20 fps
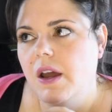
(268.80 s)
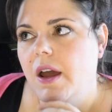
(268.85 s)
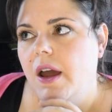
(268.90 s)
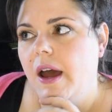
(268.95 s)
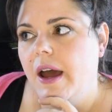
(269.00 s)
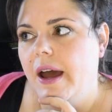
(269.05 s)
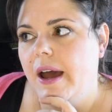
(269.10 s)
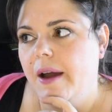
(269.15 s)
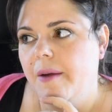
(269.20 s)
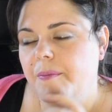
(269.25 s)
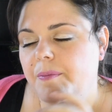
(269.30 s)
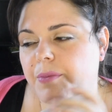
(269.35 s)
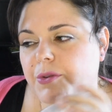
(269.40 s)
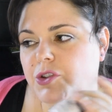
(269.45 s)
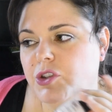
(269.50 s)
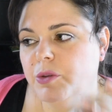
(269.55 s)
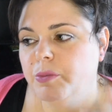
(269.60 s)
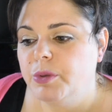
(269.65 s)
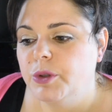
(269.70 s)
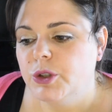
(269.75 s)

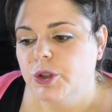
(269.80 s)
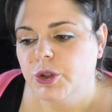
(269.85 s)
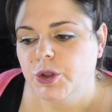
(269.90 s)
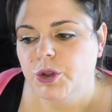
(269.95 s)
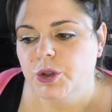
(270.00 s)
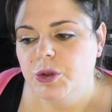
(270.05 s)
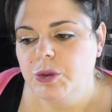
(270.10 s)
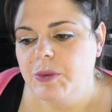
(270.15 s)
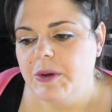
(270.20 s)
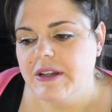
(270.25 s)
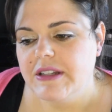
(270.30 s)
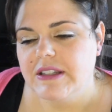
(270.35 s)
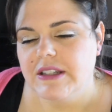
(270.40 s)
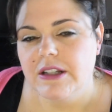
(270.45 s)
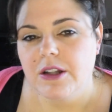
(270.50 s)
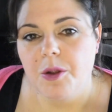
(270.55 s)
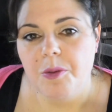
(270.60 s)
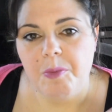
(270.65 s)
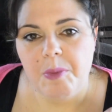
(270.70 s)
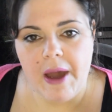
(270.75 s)
but the blue was a
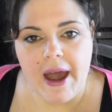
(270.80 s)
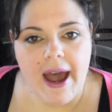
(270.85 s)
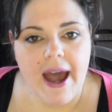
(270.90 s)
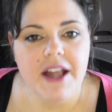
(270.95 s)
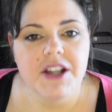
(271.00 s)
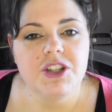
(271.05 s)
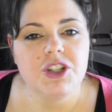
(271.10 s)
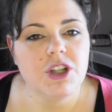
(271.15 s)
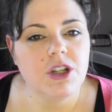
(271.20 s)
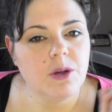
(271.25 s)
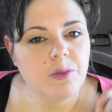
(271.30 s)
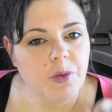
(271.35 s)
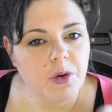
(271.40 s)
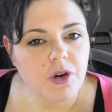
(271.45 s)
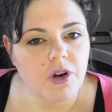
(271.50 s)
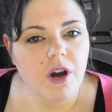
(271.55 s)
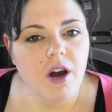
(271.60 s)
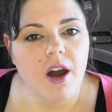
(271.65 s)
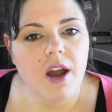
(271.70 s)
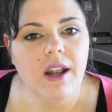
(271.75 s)
little patchy to
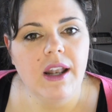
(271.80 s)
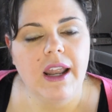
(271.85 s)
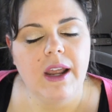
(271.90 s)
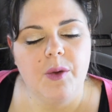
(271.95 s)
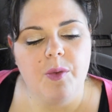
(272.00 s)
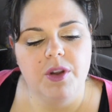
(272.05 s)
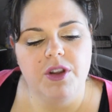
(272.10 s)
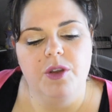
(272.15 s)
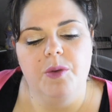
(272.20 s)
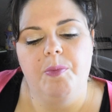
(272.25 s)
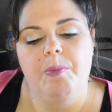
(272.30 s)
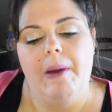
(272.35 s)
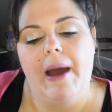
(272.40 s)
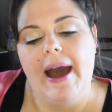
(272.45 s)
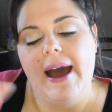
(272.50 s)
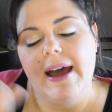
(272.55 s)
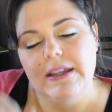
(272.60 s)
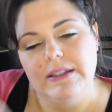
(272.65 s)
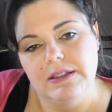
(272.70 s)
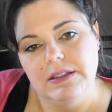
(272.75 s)
put on, like when you
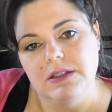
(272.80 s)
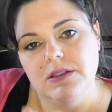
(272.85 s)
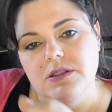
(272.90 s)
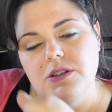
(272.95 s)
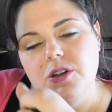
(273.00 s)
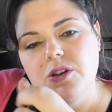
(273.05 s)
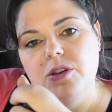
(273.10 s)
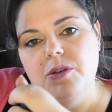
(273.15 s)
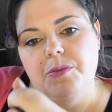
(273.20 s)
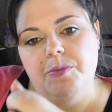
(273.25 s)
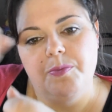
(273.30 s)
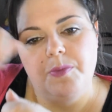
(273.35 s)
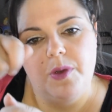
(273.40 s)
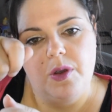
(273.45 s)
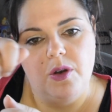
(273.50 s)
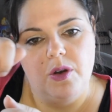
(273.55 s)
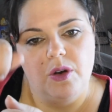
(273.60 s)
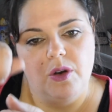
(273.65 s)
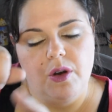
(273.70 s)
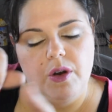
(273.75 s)
pass your
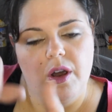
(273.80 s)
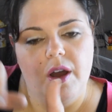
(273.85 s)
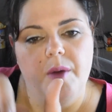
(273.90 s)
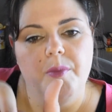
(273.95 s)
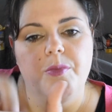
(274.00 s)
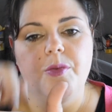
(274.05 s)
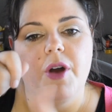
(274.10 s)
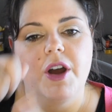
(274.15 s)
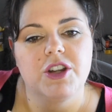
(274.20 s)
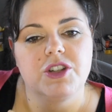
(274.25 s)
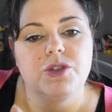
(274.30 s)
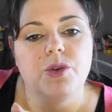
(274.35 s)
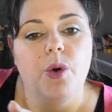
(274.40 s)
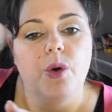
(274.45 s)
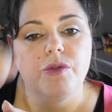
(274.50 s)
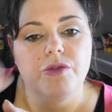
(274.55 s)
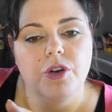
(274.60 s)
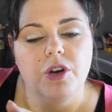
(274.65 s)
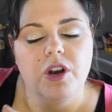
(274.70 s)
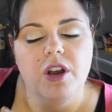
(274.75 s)
brush
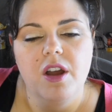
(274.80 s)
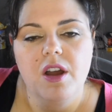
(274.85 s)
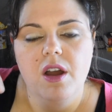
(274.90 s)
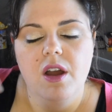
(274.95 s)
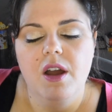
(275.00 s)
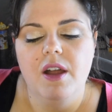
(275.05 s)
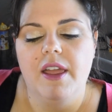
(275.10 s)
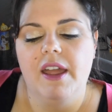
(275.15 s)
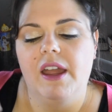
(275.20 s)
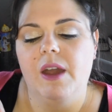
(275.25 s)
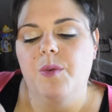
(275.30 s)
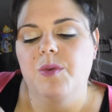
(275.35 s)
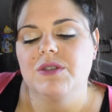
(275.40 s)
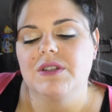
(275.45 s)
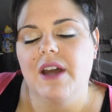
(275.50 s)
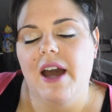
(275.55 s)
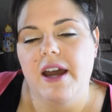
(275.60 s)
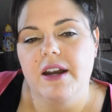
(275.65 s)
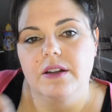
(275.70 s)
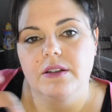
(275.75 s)
over, like it was
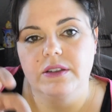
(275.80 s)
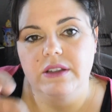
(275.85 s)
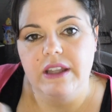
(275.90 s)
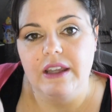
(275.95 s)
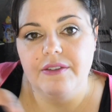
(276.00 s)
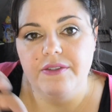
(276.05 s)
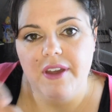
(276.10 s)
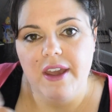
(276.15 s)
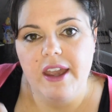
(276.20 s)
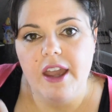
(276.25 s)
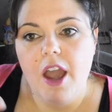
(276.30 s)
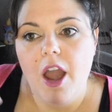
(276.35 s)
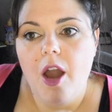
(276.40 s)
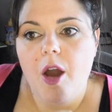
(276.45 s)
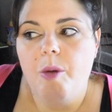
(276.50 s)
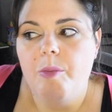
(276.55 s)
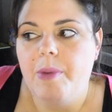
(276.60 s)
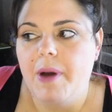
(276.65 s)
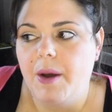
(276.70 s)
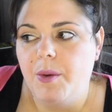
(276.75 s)
kind of leaving.
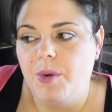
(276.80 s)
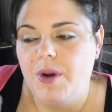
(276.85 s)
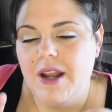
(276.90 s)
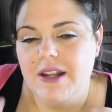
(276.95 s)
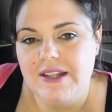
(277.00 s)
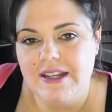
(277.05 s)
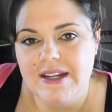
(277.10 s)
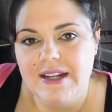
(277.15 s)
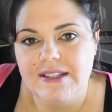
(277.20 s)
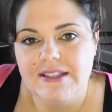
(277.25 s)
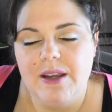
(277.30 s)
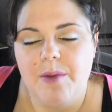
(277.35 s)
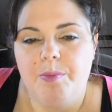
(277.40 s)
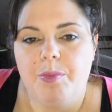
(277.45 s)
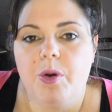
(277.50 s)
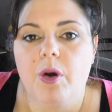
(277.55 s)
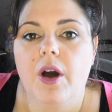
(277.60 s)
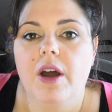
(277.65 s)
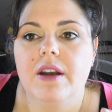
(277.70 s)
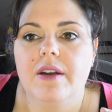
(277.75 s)
But what I did is I
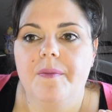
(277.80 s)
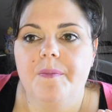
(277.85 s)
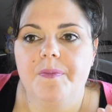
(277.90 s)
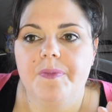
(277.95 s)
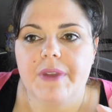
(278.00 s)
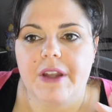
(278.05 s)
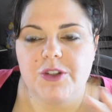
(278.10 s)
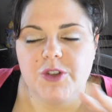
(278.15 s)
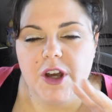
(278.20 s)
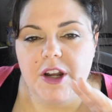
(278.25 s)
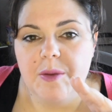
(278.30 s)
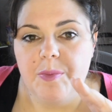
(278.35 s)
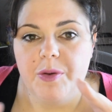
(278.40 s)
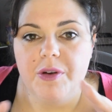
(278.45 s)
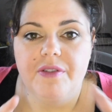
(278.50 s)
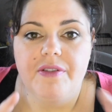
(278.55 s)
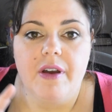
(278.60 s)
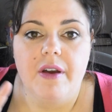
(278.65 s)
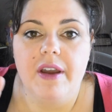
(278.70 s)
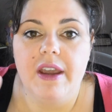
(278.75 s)
tried to put
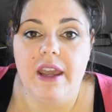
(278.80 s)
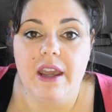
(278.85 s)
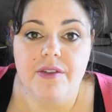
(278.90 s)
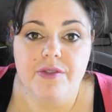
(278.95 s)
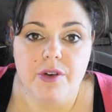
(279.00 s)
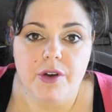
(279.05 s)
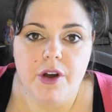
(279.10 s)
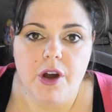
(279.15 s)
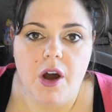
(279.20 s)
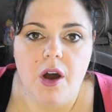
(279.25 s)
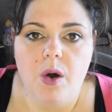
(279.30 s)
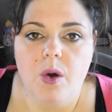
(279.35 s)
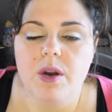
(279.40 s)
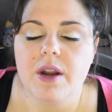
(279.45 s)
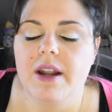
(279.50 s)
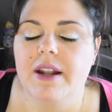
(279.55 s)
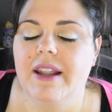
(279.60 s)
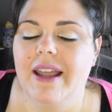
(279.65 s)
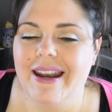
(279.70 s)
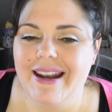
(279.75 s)
a very even coat
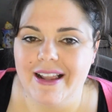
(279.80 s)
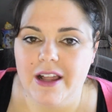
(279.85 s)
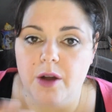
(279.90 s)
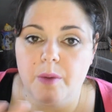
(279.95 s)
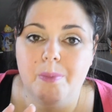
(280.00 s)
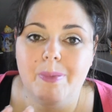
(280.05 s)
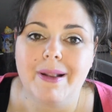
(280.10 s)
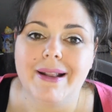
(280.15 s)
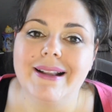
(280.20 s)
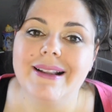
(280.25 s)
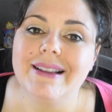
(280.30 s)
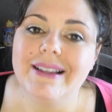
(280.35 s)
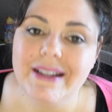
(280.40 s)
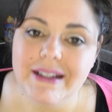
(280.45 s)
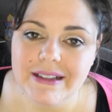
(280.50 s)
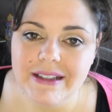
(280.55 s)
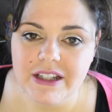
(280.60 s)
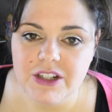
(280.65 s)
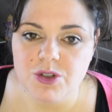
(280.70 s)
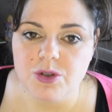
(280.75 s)
and let it
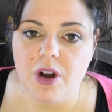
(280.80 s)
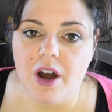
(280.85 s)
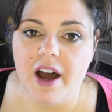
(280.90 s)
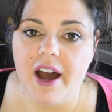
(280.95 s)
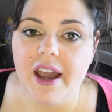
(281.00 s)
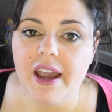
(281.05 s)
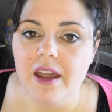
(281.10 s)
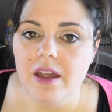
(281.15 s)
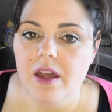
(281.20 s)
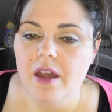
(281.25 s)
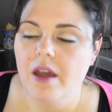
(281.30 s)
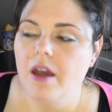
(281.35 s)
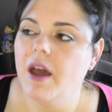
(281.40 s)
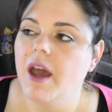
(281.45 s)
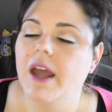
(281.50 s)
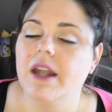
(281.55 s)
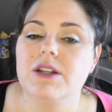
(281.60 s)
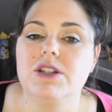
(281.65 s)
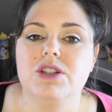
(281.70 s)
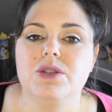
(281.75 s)
completely dry,
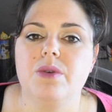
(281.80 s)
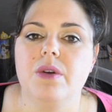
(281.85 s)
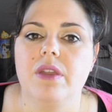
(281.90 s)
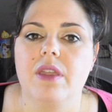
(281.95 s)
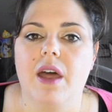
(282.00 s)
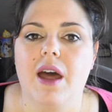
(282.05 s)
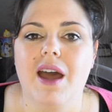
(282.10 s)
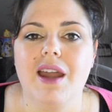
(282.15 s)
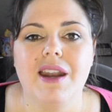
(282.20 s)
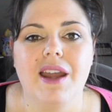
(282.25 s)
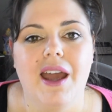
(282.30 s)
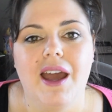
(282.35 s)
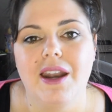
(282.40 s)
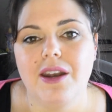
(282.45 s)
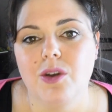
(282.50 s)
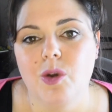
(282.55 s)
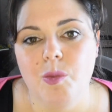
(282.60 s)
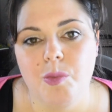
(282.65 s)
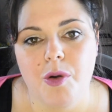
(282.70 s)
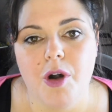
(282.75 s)
and doing that, and I had
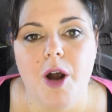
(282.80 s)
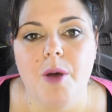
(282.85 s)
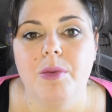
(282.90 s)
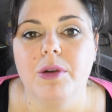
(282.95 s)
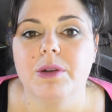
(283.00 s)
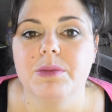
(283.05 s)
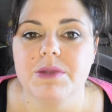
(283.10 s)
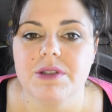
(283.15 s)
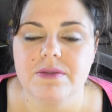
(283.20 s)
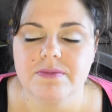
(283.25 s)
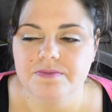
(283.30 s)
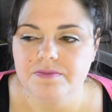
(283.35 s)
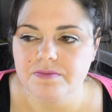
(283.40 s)
no problems.